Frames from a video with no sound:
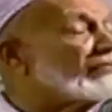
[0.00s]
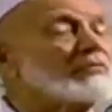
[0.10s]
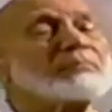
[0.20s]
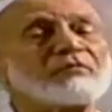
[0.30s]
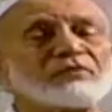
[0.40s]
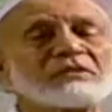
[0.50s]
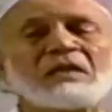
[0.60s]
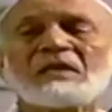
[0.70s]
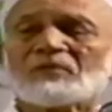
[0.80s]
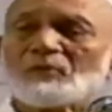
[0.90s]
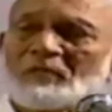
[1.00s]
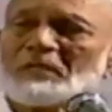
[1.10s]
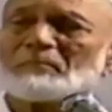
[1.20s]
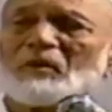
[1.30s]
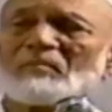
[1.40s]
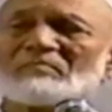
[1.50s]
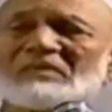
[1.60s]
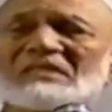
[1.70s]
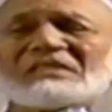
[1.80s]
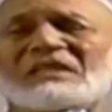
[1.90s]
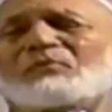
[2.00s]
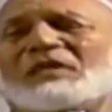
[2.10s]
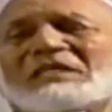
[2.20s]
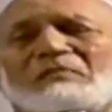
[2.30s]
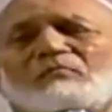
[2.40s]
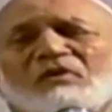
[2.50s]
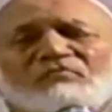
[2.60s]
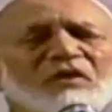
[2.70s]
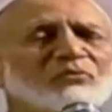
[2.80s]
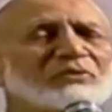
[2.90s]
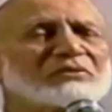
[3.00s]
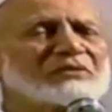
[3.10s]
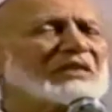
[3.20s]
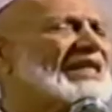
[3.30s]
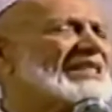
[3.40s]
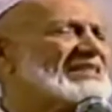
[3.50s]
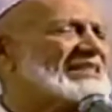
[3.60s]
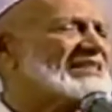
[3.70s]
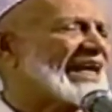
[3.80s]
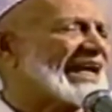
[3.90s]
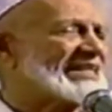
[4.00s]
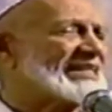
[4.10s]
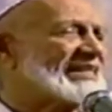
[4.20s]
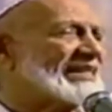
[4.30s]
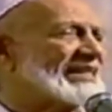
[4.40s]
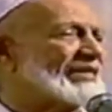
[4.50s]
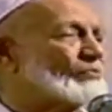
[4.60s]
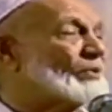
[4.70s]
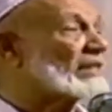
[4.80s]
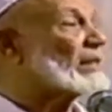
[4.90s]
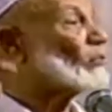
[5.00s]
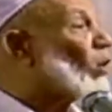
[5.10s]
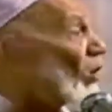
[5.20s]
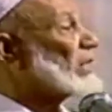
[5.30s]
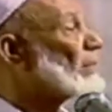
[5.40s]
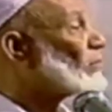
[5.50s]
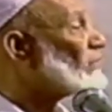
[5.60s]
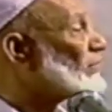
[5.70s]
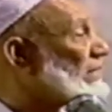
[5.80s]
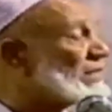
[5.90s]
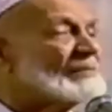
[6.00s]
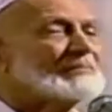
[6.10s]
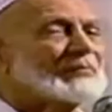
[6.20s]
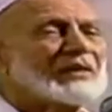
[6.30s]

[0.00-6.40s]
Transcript: as our prophets. The only problem is they won't accept one of ours. That is the irony. We accept all the prophets.